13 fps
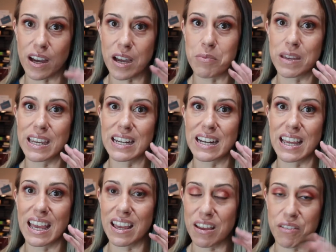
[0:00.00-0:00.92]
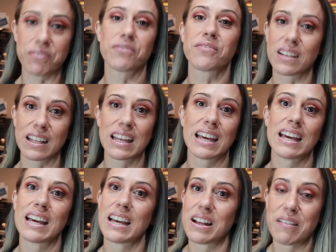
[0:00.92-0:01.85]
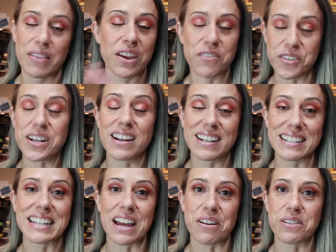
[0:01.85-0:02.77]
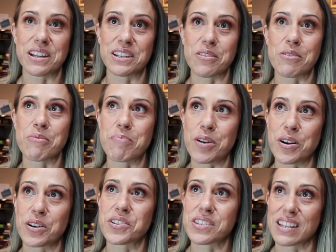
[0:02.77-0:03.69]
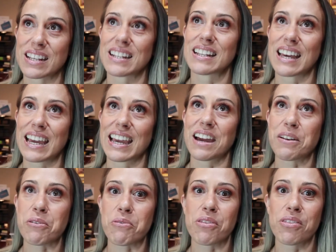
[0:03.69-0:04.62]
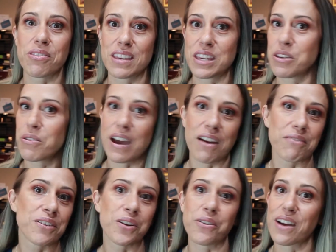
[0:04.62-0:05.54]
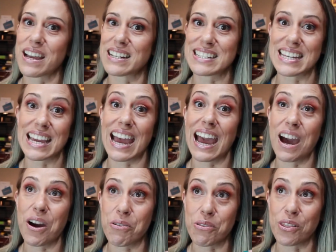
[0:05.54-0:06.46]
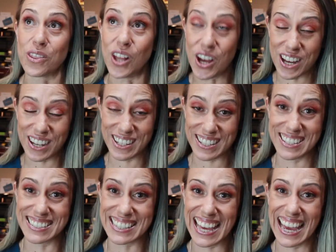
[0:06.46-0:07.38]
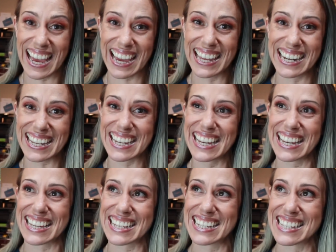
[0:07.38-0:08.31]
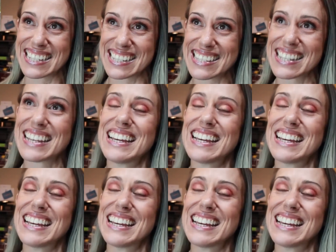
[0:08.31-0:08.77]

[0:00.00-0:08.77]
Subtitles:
I mean, if you're not a downhill person, like, you have no idea how long that is.